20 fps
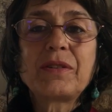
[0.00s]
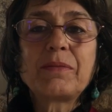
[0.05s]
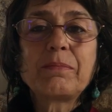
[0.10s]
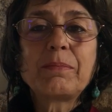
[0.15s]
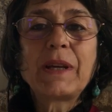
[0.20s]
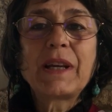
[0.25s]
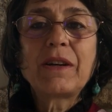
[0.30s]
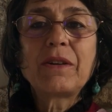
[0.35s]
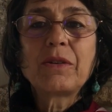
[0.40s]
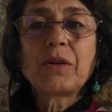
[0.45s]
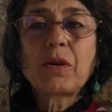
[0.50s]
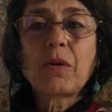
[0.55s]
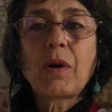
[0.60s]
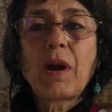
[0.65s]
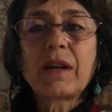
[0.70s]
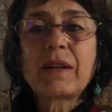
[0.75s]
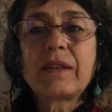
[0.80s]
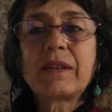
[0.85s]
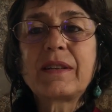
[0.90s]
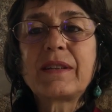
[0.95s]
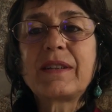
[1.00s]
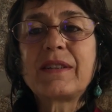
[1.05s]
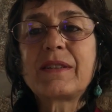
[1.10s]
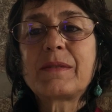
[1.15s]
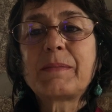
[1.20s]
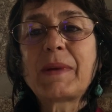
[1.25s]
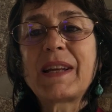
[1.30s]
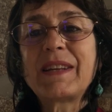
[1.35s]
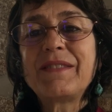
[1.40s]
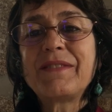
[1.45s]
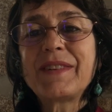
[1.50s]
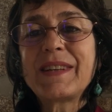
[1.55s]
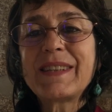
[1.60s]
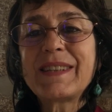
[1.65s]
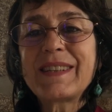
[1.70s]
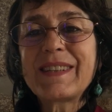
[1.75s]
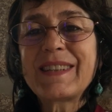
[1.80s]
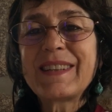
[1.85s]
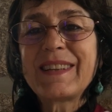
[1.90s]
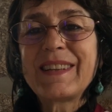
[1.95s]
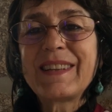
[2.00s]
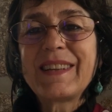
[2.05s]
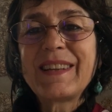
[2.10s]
make our qualities manifest,